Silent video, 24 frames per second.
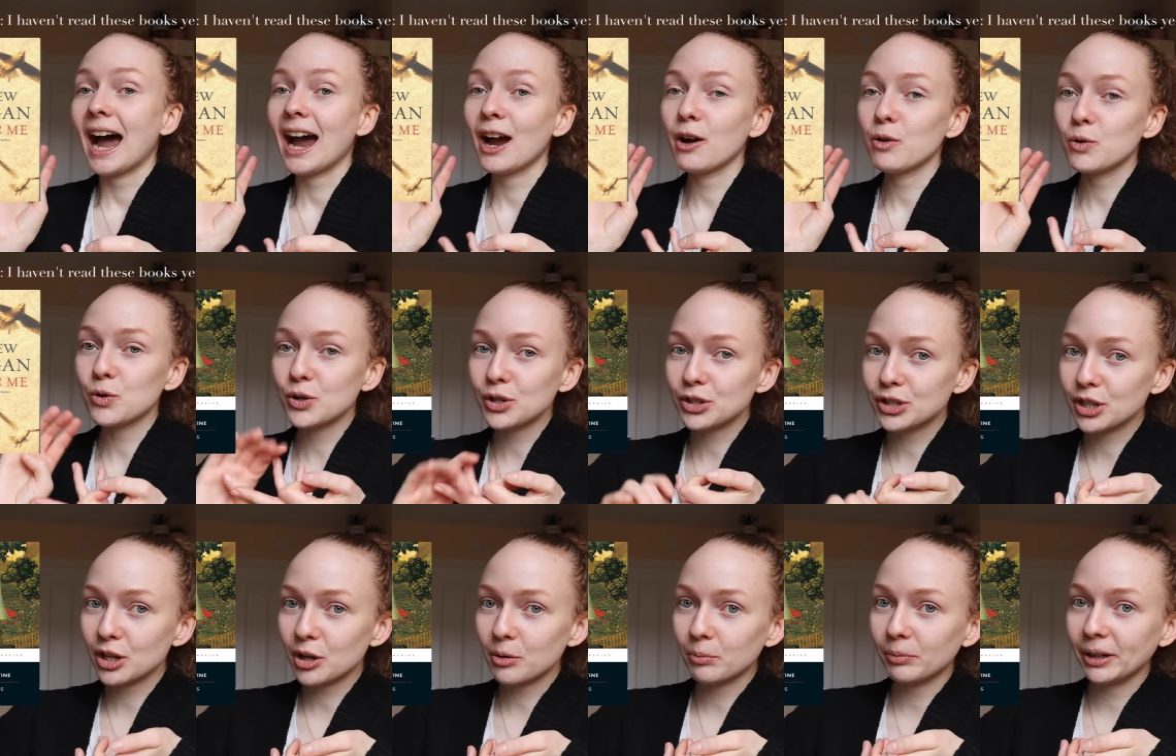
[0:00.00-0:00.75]
I
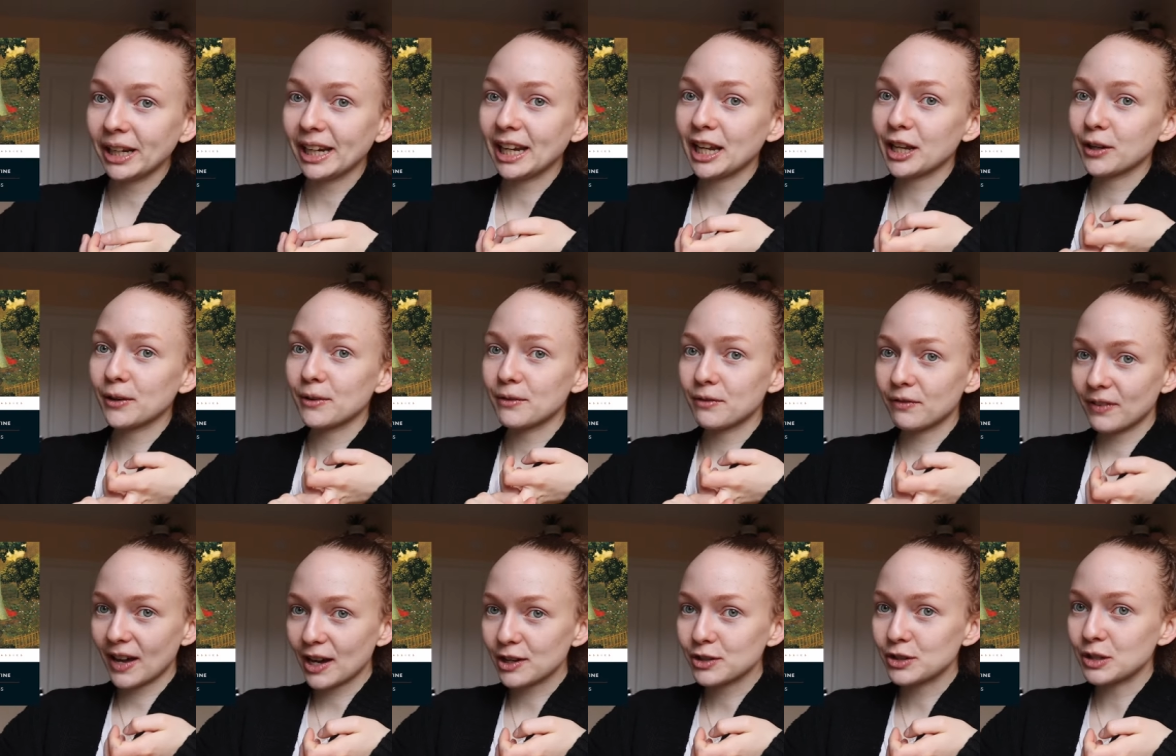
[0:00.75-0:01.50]
also am reading
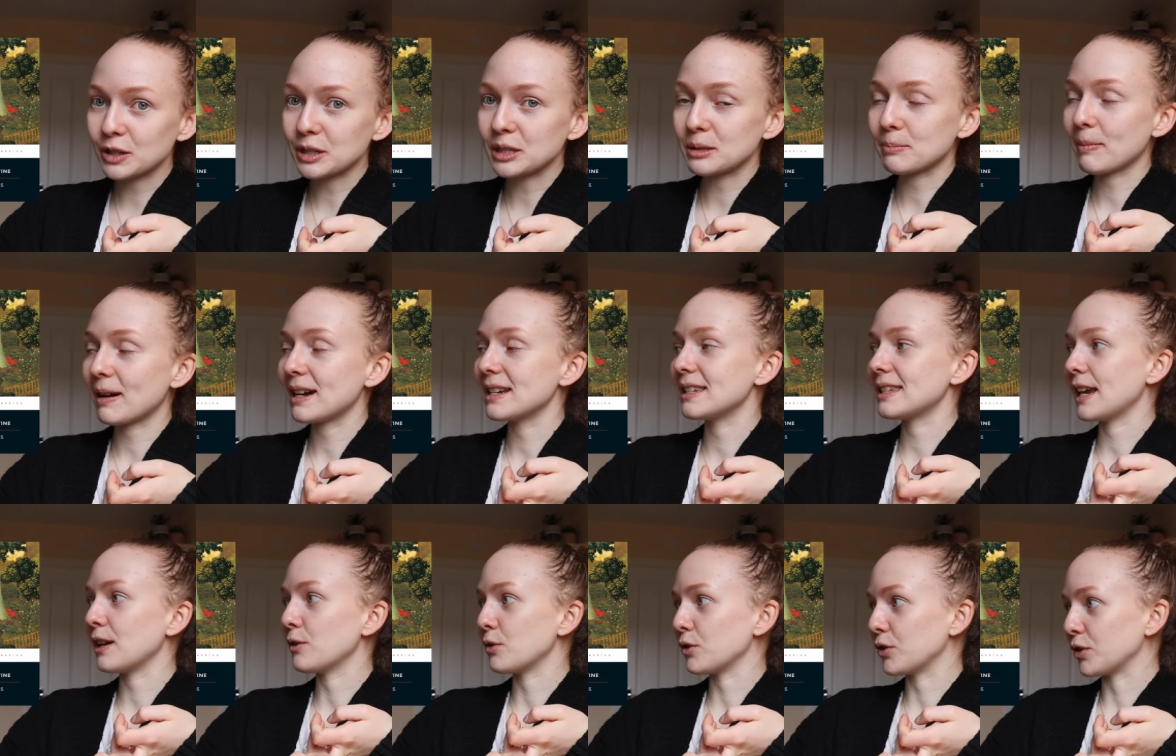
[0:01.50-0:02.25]
Confessions by
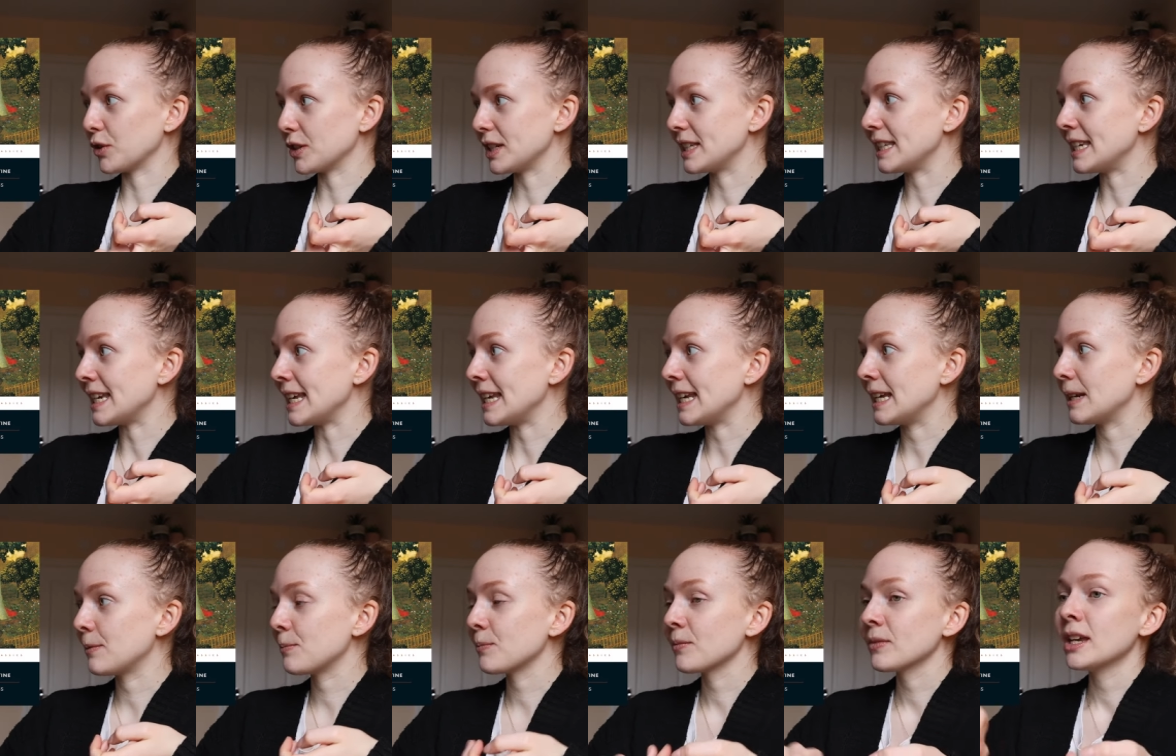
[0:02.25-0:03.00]
Saint
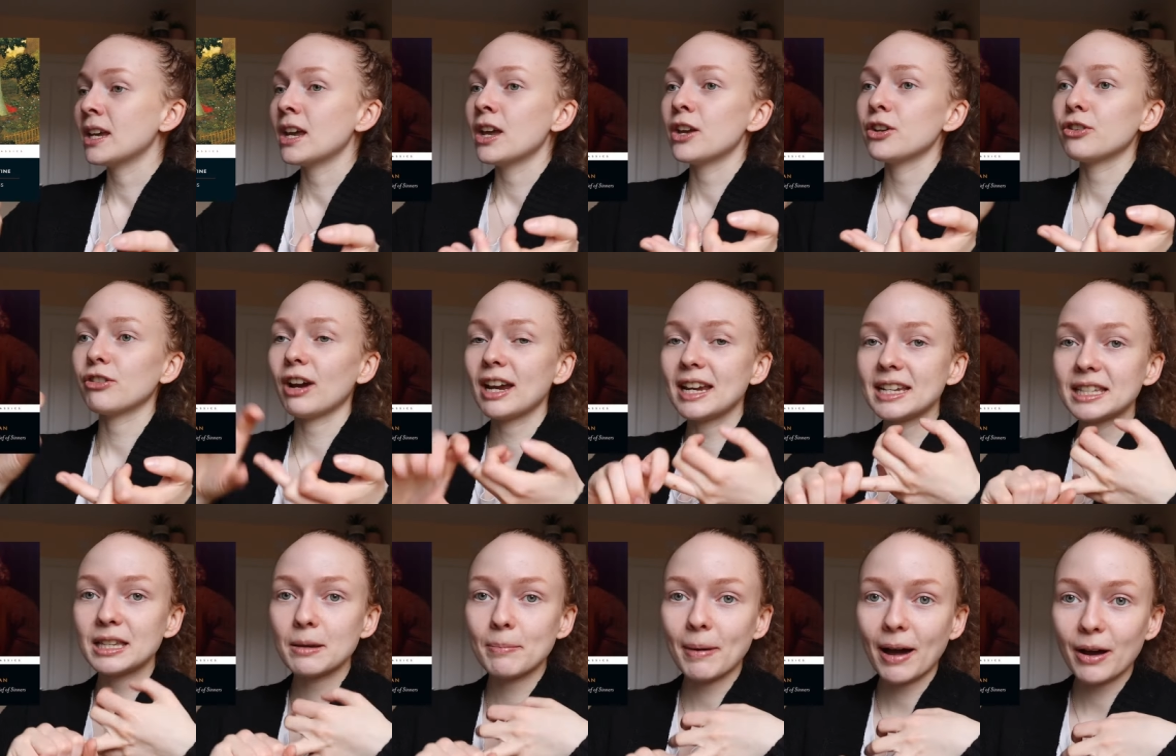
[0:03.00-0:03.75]
Augustine,
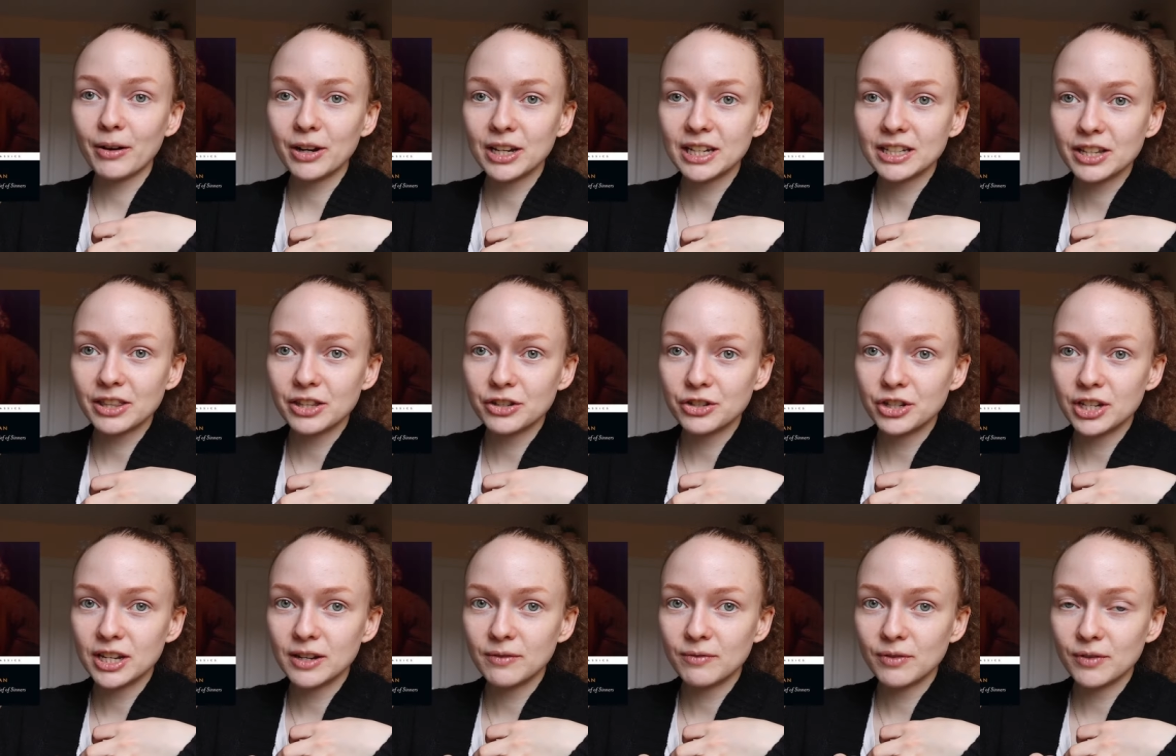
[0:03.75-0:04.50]
Grace Abounding to the
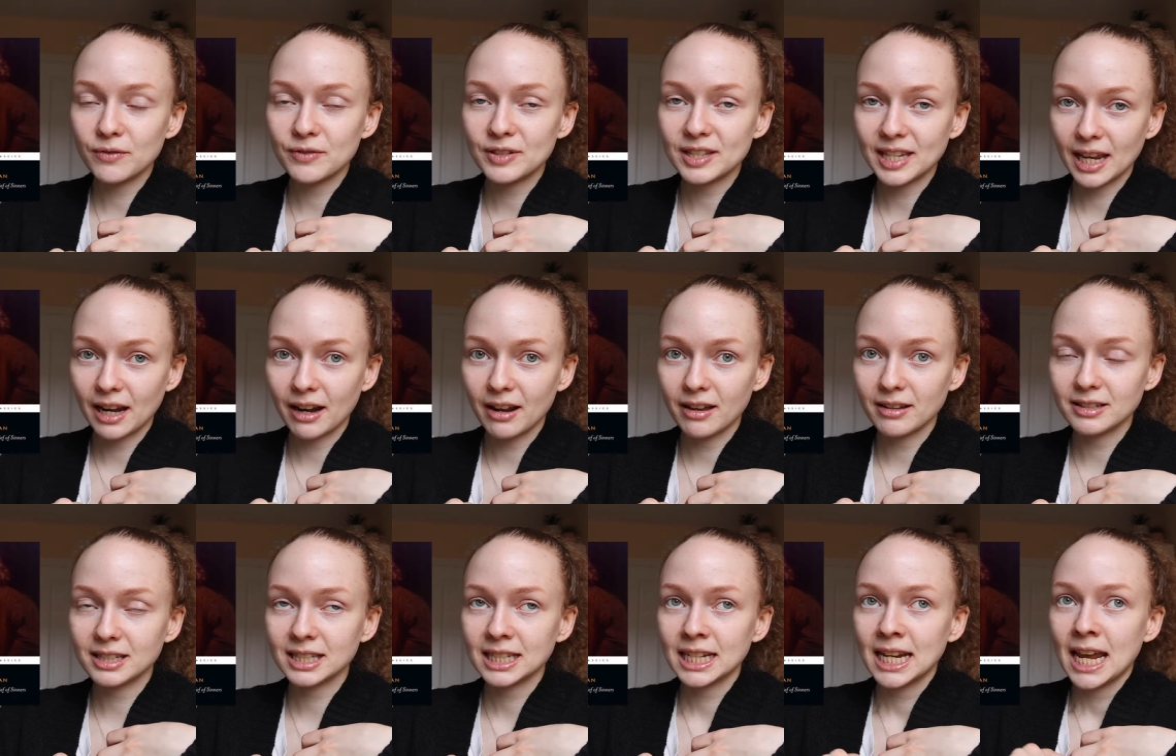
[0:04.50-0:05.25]
Chief of
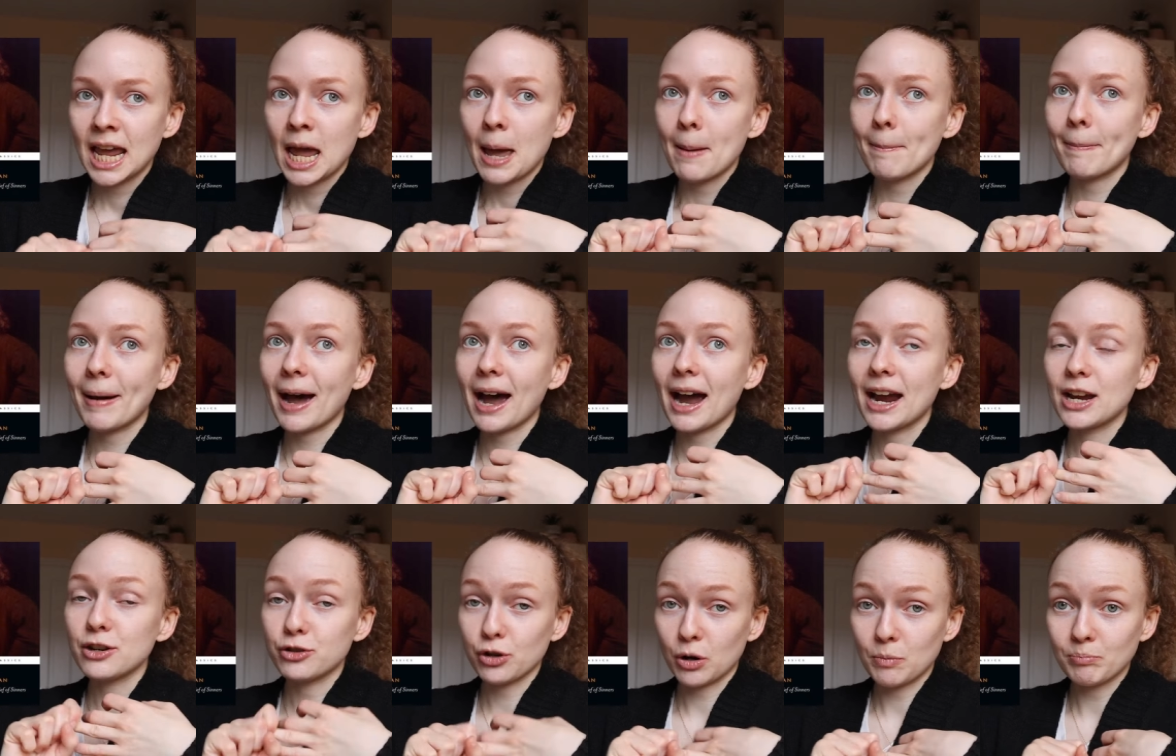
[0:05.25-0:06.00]
Sinners
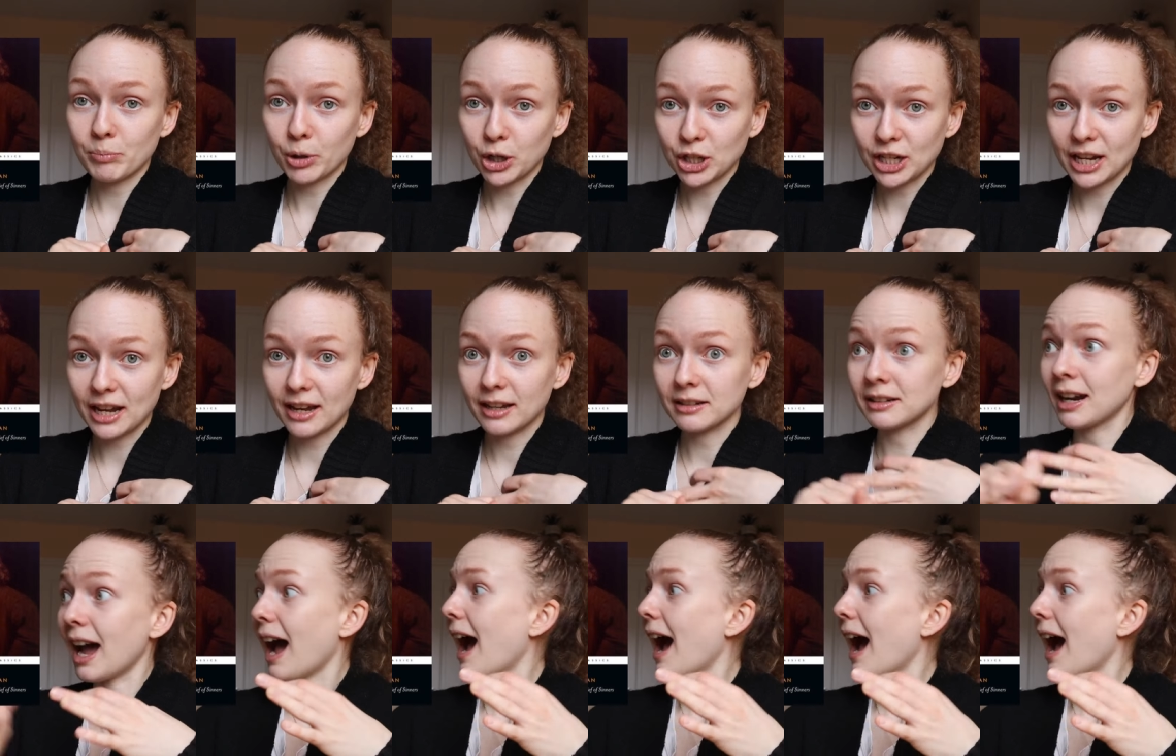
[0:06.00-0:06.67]
by John Bunyan,